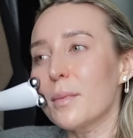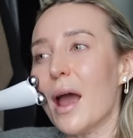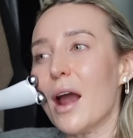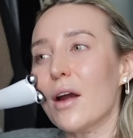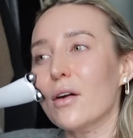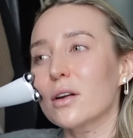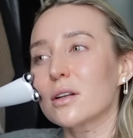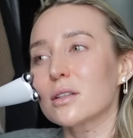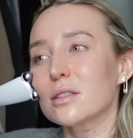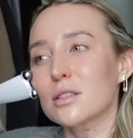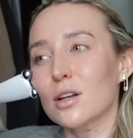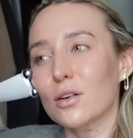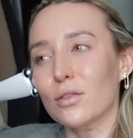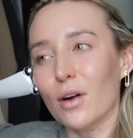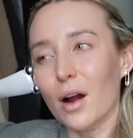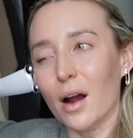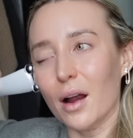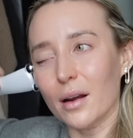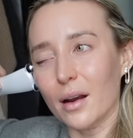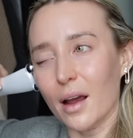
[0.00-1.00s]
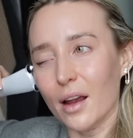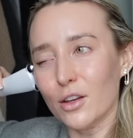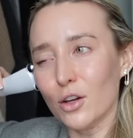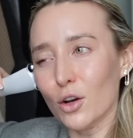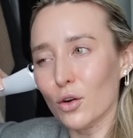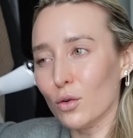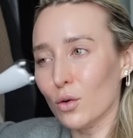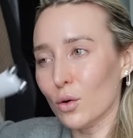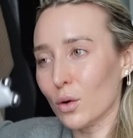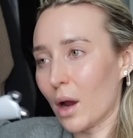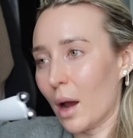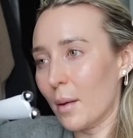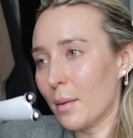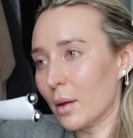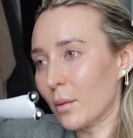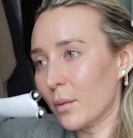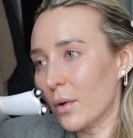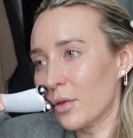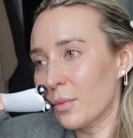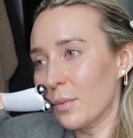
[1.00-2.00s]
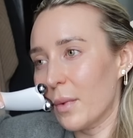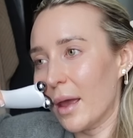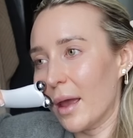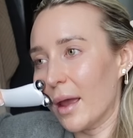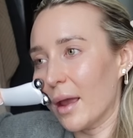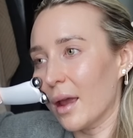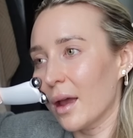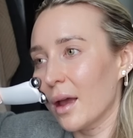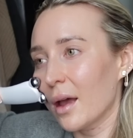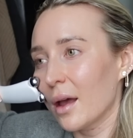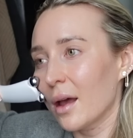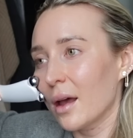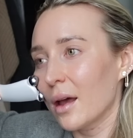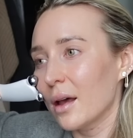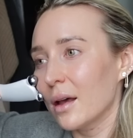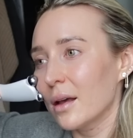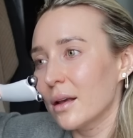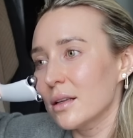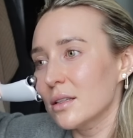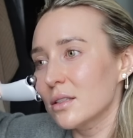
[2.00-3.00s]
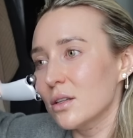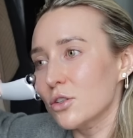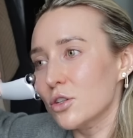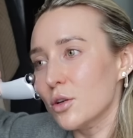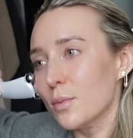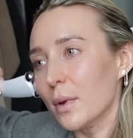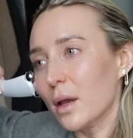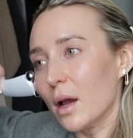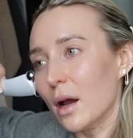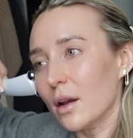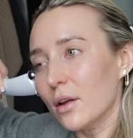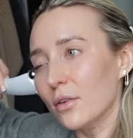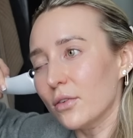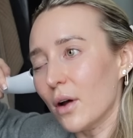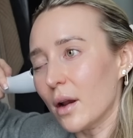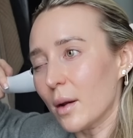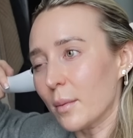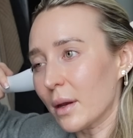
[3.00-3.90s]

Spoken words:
errands to run and you're all coming with me, so it should be kind of fun.